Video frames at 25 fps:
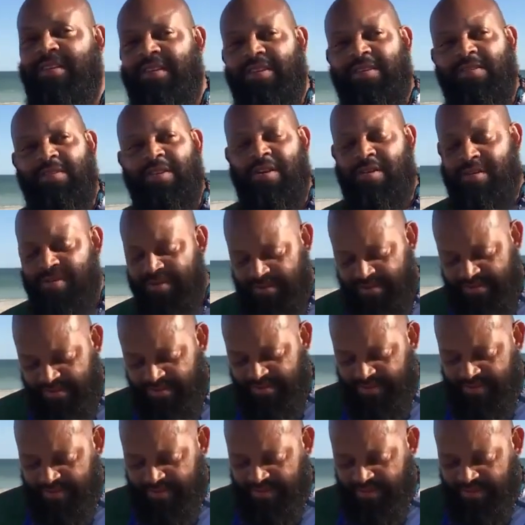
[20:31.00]
You know?
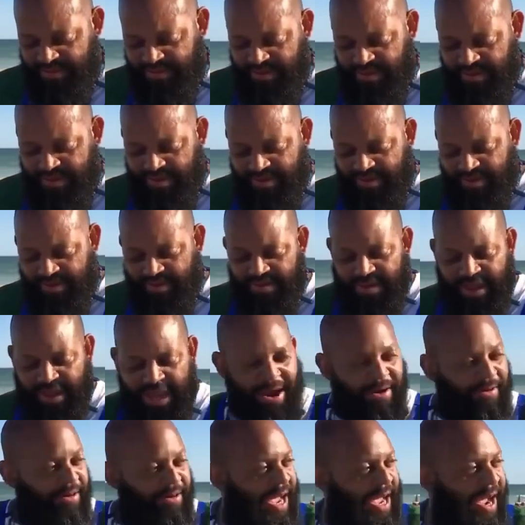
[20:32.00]

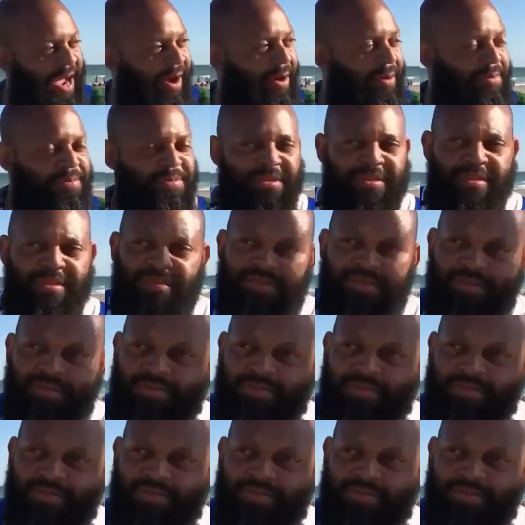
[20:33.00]
Harry Arabs.